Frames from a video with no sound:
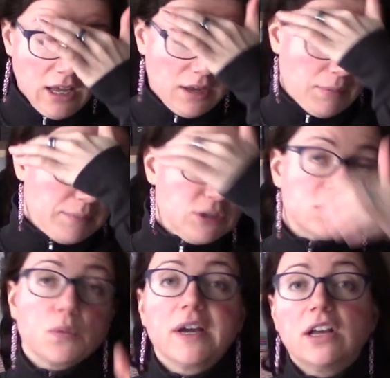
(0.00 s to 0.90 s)
I'm used
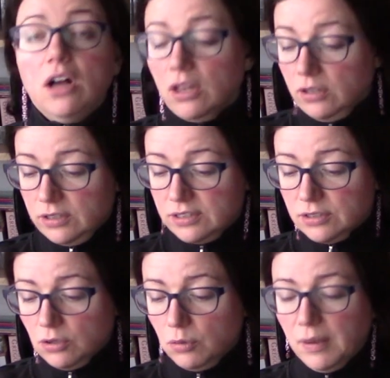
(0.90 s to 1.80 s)
to wearing goggles,
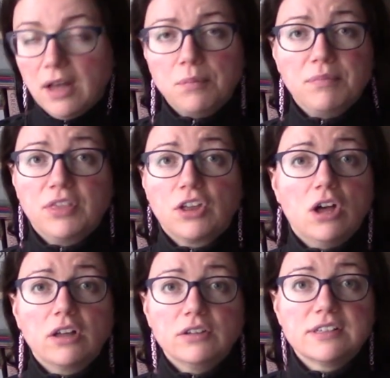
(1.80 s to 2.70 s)
so the
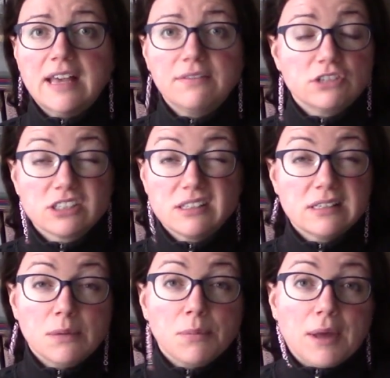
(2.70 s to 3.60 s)
goggles have just the
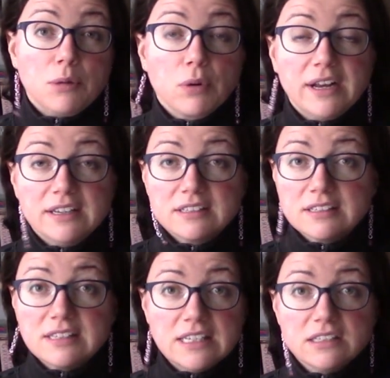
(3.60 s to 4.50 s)
same amount of brightness
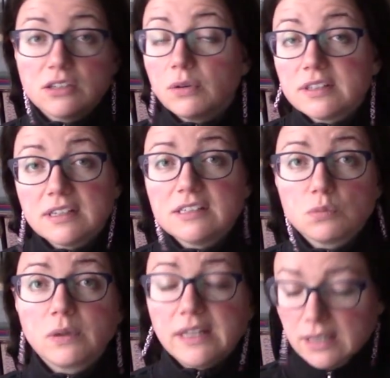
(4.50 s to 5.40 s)
as these. So it's a
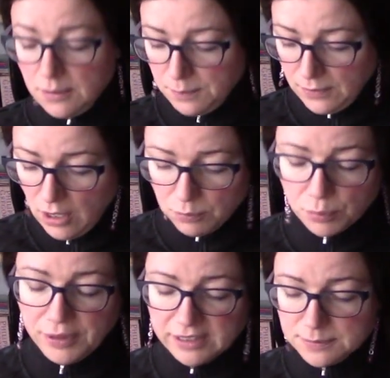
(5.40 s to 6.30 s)
really
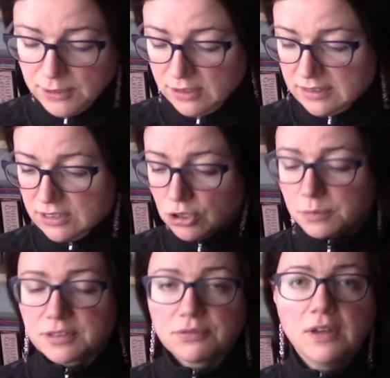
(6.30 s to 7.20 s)
comparable experience in
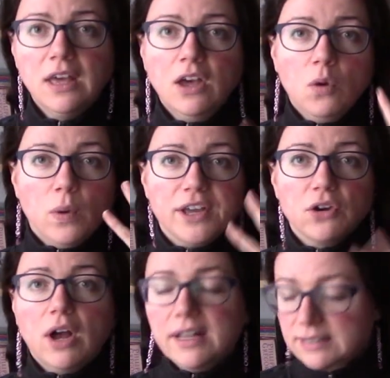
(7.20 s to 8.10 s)
terms of what
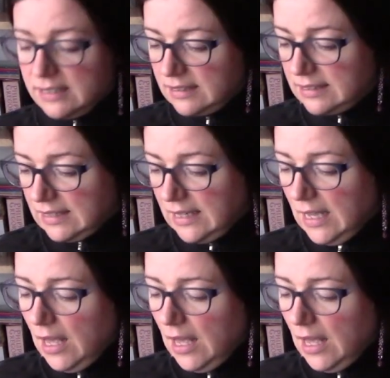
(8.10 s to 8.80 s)
your eyes can see.